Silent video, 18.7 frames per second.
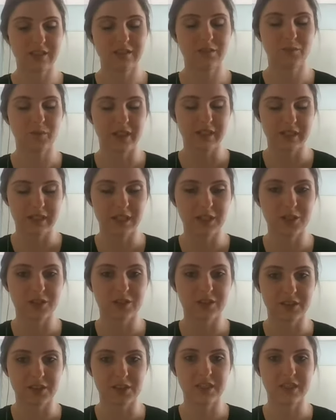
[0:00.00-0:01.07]
biological
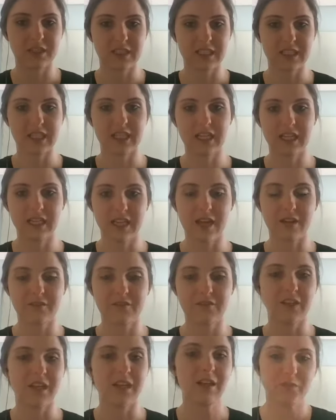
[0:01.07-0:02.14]
engineering to get that
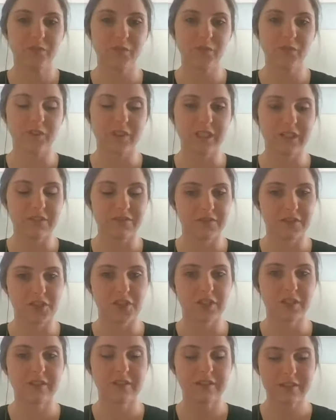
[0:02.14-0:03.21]
fit really efficient.